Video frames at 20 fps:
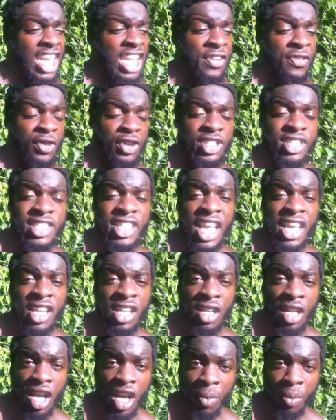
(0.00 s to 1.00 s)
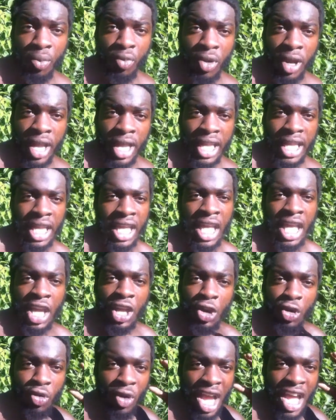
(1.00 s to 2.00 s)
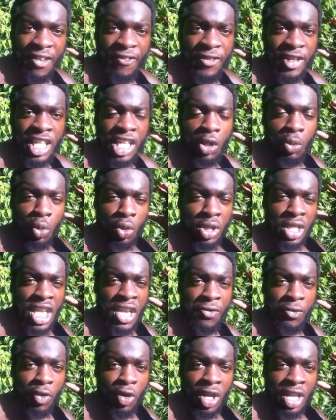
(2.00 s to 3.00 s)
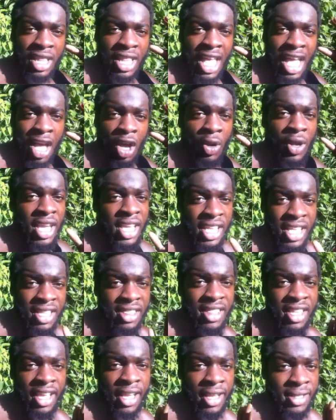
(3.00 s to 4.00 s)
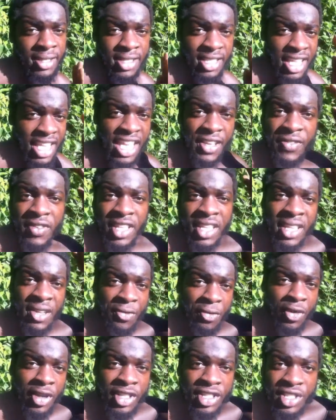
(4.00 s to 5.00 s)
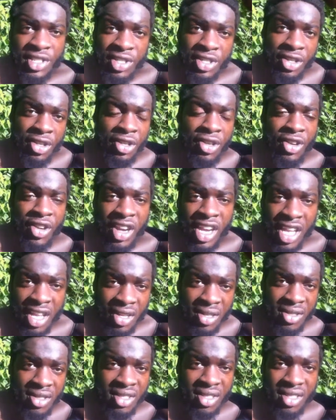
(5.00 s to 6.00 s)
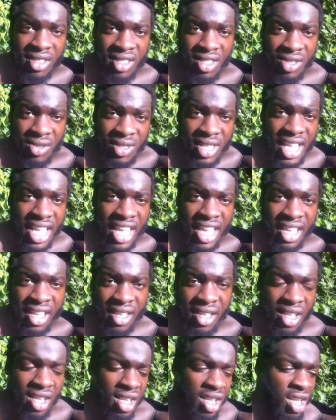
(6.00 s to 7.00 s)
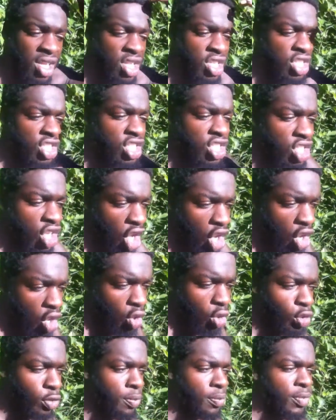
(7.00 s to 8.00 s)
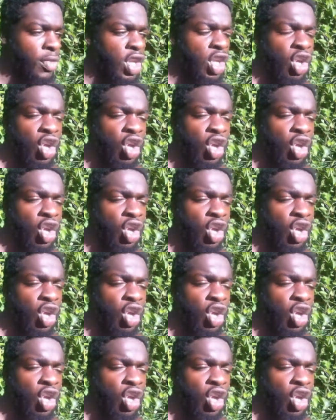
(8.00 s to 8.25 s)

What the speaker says: And if you're standing upright, gravity will never allow anything to even reach to your crown. Okay? So,